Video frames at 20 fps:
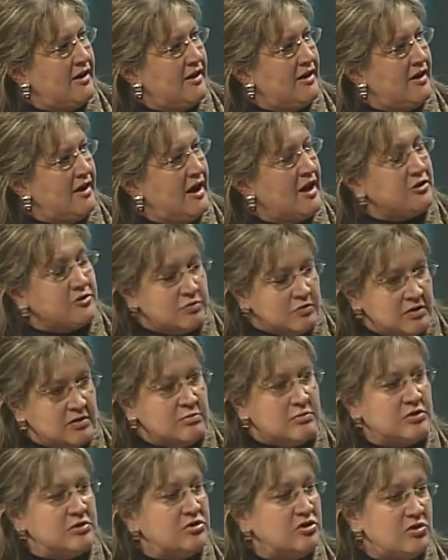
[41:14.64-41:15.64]
And we
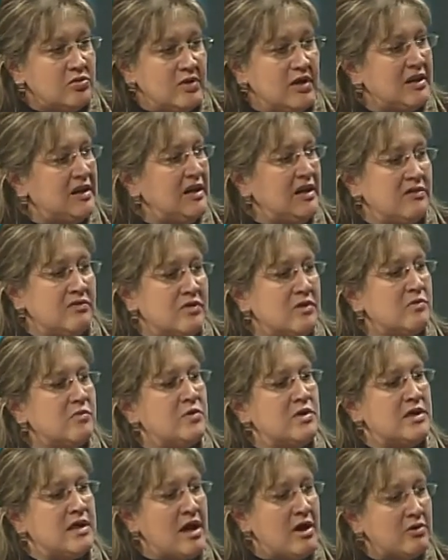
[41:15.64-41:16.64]
will do it even
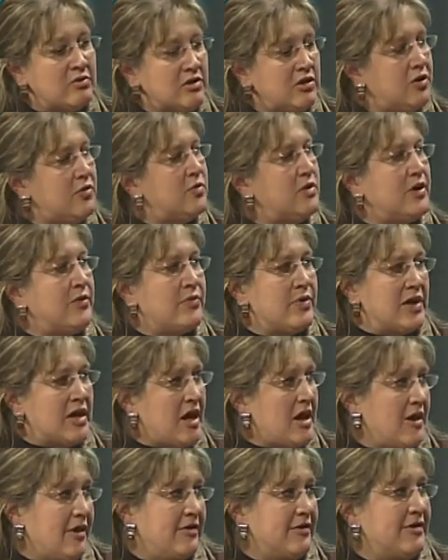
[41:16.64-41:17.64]
without knowing we
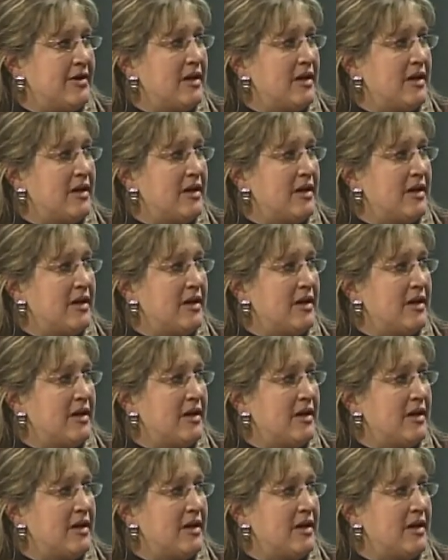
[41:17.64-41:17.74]
are.